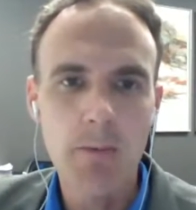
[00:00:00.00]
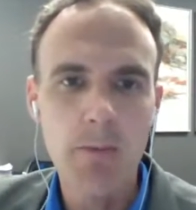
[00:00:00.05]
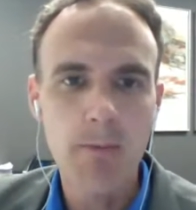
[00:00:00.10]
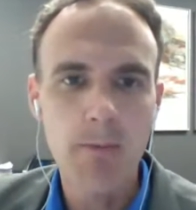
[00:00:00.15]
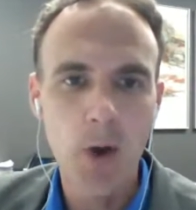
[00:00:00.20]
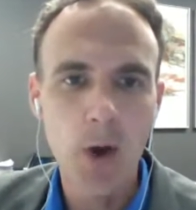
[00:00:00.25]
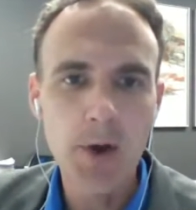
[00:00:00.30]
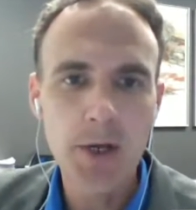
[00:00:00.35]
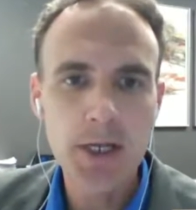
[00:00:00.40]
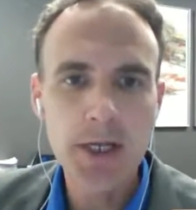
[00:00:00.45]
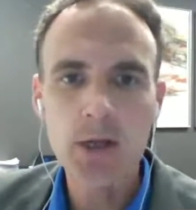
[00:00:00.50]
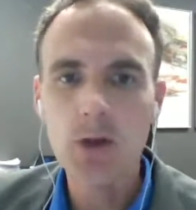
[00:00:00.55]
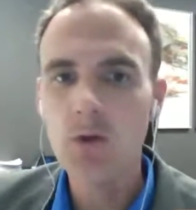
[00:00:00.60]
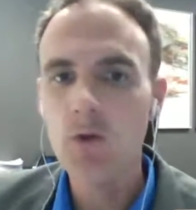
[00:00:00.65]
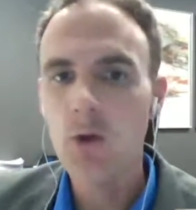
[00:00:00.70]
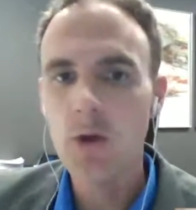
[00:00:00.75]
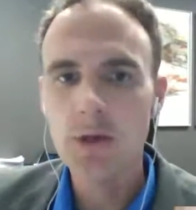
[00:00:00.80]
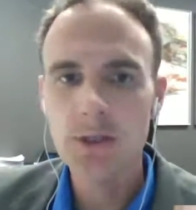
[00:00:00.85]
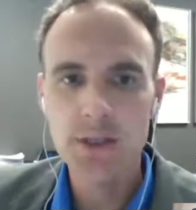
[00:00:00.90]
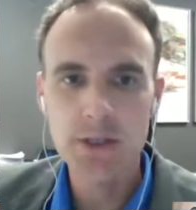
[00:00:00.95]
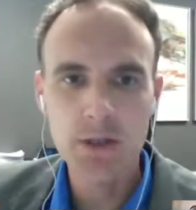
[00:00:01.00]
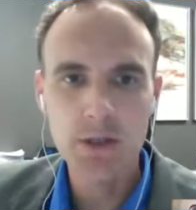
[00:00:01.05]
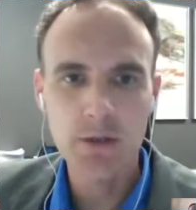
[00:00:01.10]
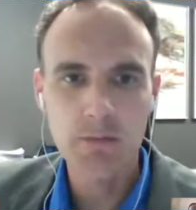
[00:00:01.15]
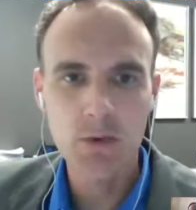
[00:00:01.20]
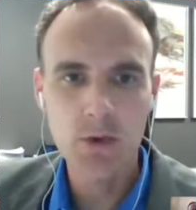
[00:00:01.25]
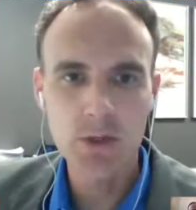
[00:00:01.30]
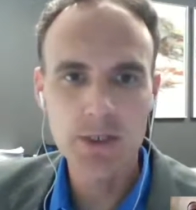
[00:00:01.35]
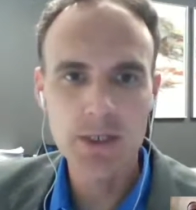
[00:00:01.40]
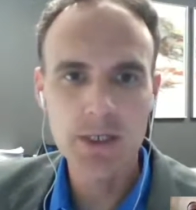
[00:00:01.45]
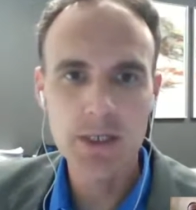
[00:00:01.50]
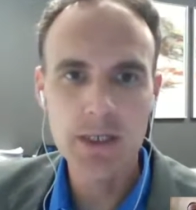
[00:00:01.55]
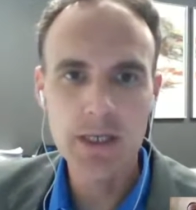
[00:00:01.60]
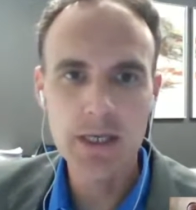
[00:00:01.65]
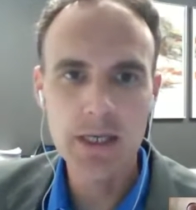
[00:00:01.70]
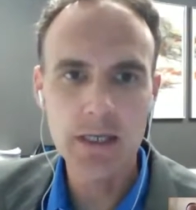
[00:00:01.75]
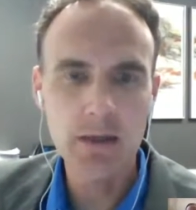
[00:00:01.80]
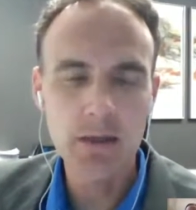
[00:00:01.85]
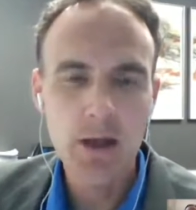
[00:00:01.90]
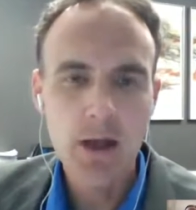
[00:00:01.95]
marketing across the university
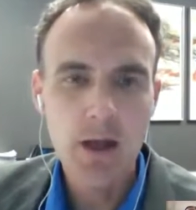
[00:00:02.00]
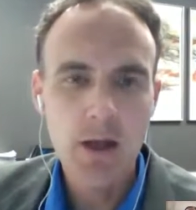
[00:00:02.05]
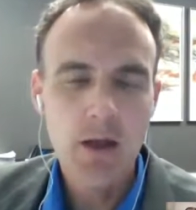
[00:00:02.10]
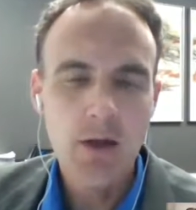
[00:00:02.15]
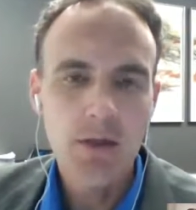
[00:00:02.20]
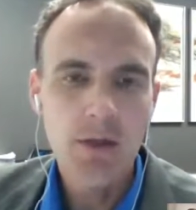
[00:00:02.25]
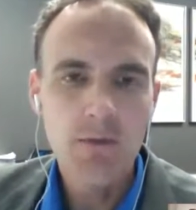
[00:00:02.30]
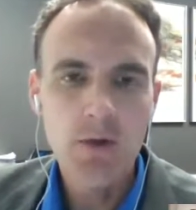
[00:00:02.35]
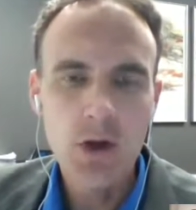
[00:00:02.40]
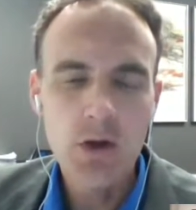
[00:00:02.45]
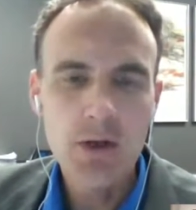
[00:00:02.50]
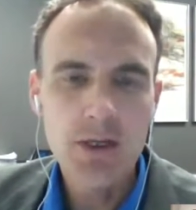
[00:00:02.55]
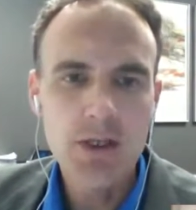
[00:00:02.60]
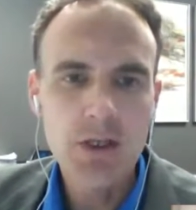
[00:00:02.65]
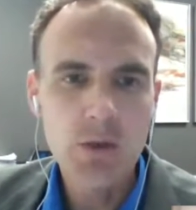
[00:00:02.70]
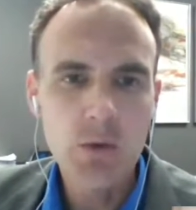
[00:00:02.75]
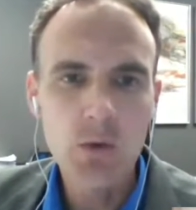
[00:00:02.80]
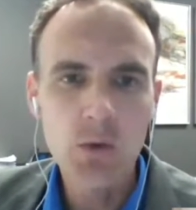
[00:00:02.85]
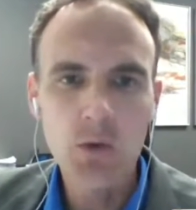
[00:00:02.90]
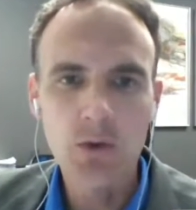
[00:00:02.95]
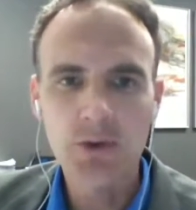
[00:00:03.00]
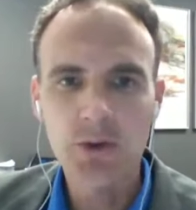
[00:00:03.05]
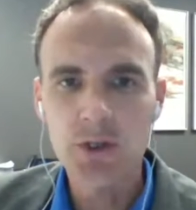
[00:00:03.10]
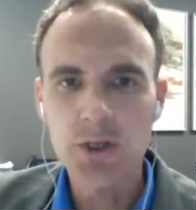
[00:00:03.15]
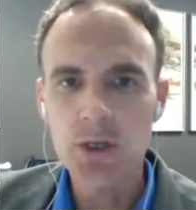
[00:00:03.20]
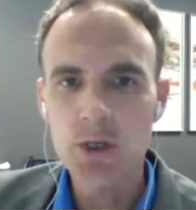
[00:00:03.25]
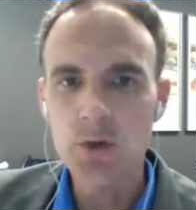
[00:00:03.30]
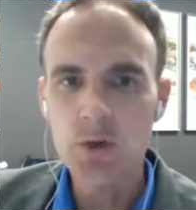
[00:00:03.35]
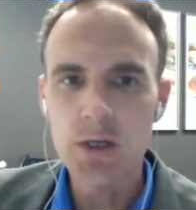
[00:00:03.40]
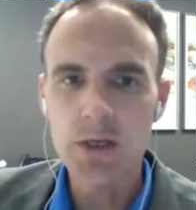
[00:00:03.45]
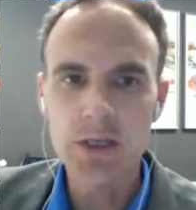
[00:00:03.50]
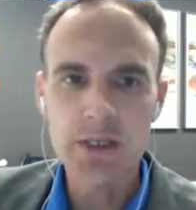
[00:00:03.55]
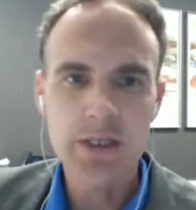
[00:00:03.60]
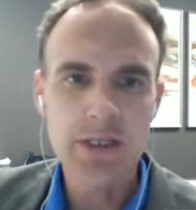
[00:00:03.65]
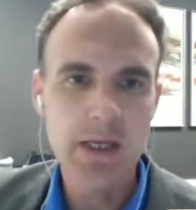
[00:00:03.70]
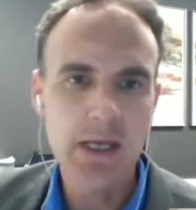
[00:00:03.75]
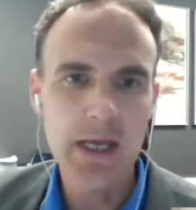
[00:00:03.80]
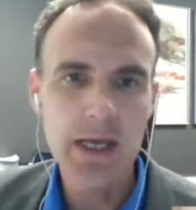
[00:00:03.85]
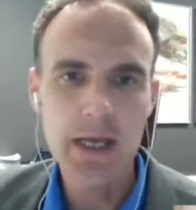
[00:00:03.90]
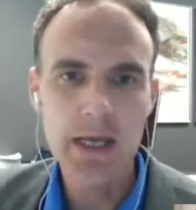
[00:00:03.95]
and the various schools and units,
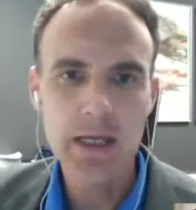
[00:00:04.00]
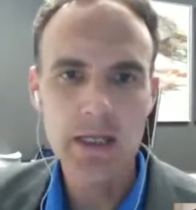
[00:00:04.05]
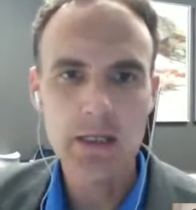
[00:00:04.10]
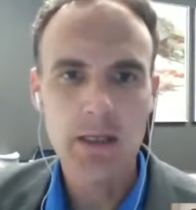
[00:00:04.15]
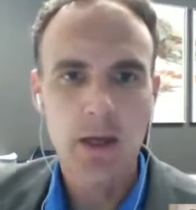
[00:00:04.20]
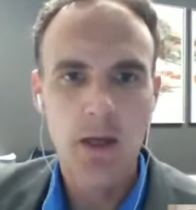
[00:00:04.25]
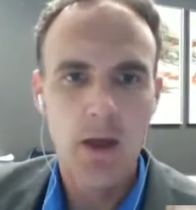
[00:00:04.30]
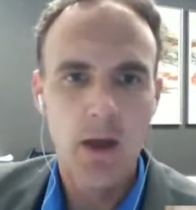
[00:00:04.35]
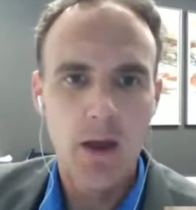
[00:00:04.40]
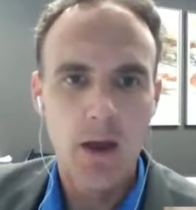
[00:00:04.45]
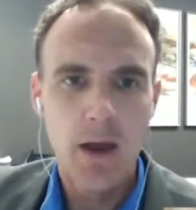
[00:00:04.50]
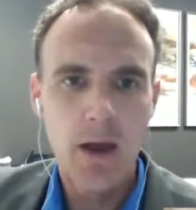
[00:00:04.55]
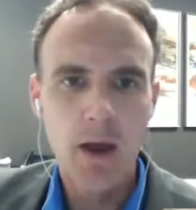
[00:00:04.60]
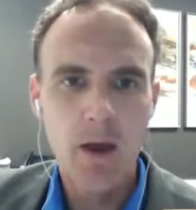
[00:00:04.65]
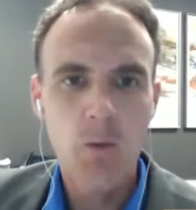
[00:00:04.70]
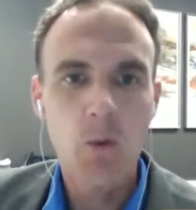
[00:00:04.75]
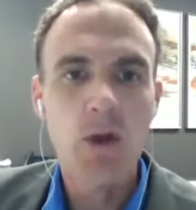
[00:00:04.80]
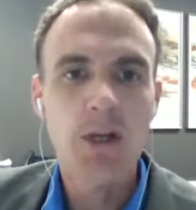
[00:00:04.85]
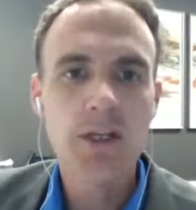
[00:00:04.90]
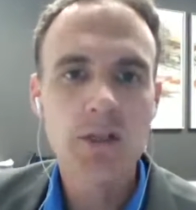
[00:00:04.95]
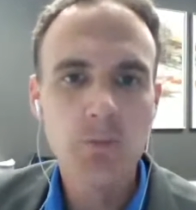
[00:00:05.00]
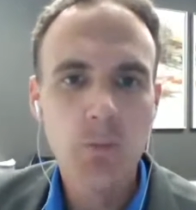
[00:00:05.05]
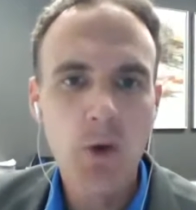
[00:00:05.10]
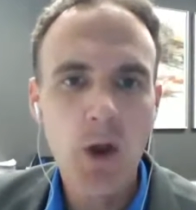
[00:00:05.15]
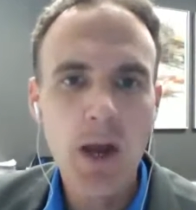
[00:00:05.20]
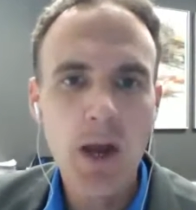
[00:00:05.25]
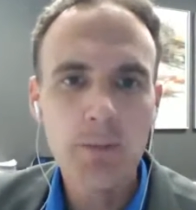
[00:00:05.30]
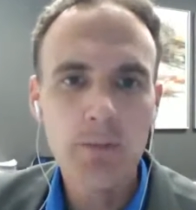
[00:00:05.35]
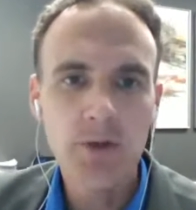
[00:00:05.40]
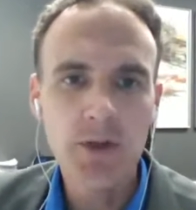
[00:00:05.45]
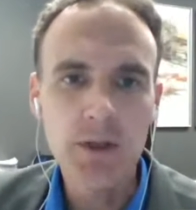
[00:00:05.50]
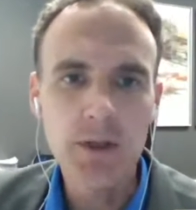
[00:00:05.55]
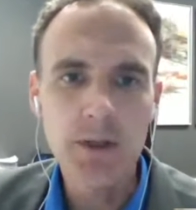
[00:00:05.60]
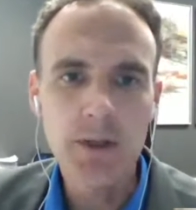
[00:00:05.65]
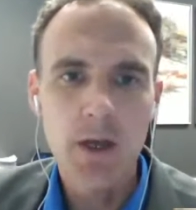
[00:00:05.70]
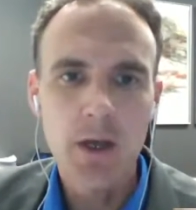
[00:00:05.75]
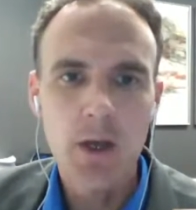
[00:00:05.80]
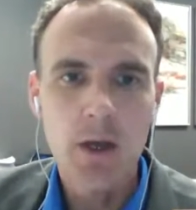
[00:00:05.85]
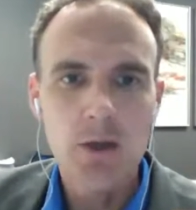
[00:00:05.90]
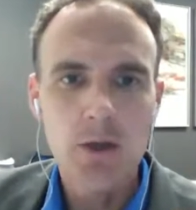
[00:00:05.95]
and uh, what has prompted
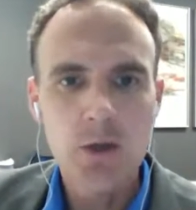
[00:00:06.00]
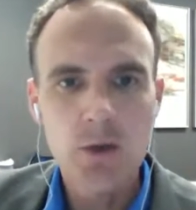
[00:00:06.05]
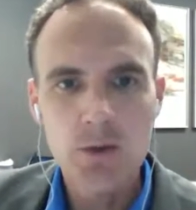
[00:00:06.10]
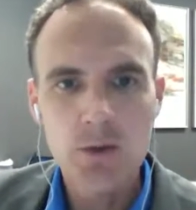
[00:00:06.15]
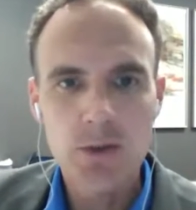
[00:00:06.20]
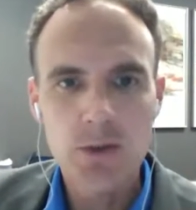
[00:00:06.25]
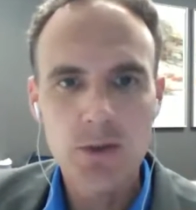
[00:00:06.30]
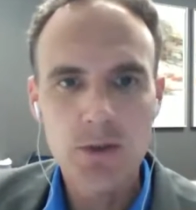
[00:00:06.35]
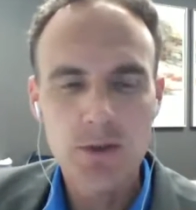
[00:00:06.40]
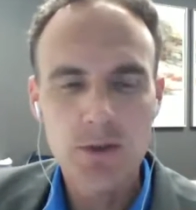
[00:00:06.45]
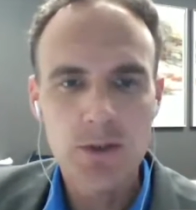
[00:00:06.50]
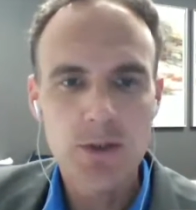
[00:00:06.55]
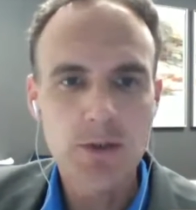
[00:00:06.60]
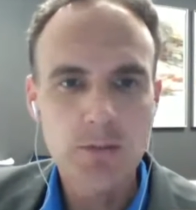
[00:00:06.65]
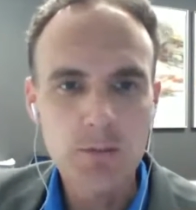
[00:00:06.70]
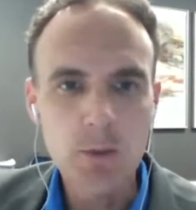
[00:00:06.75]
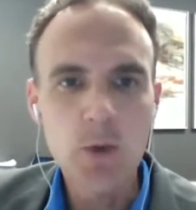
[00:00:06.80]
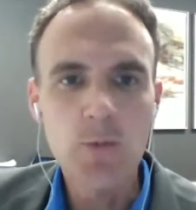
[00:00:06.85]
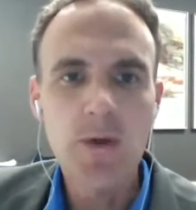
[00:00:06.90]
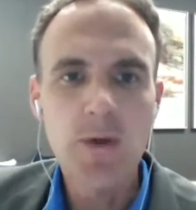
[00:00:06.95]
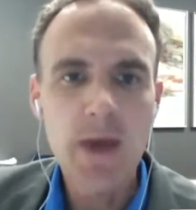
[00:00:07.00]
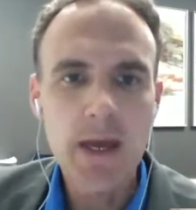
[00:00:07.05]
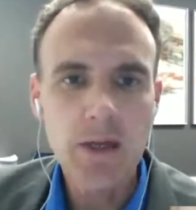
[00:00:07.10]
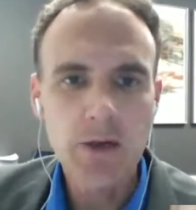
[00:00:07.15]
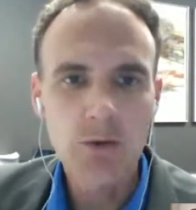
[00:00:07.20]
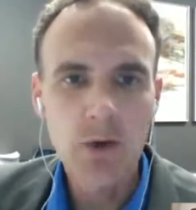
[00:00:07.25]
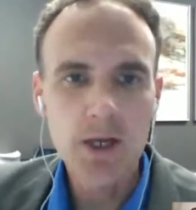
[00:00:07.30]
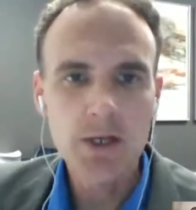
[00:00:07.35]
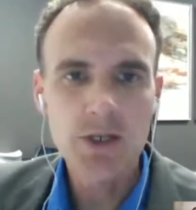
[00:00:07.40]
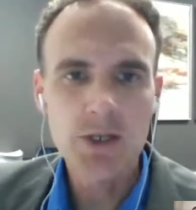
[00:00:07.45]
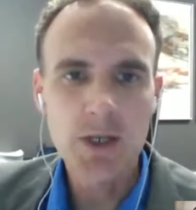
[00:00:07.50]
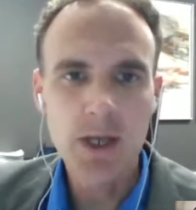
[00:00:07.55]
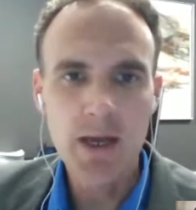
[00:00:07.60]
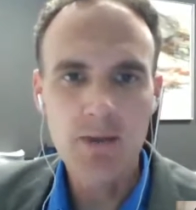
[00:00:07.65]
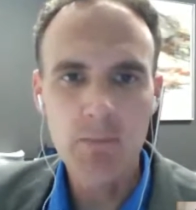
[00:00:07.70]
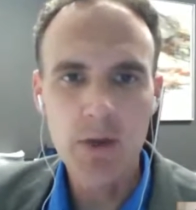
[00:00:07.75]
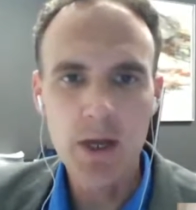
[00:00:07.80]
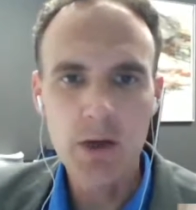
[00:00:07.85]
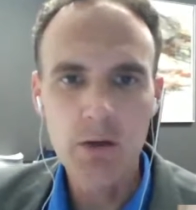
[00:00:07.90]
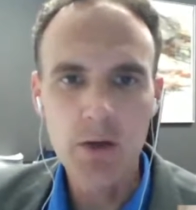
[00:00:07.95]
you to, to move in that direction to have
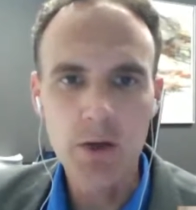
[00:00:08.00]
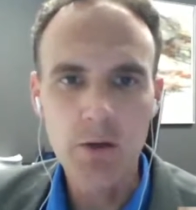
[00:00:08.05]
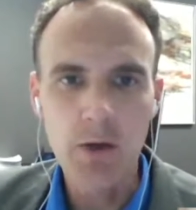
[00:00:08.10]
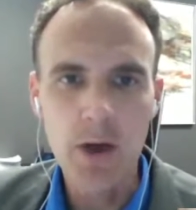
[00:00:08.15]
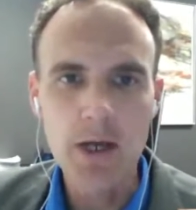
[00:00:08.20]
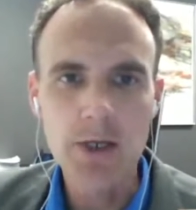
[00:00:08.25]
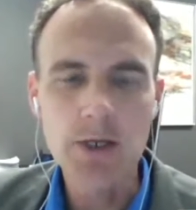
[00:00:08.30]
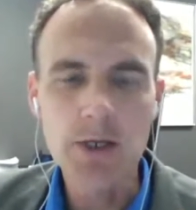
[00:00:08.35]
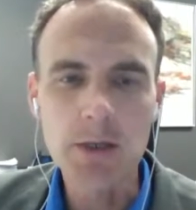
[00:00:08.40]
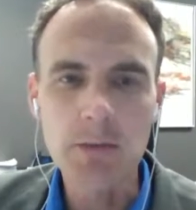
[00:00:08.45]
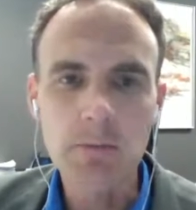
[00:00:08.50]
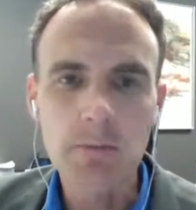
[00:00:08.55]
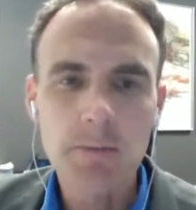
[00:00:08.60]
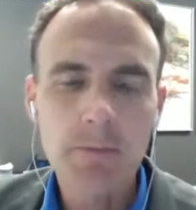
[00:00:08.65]
better integration?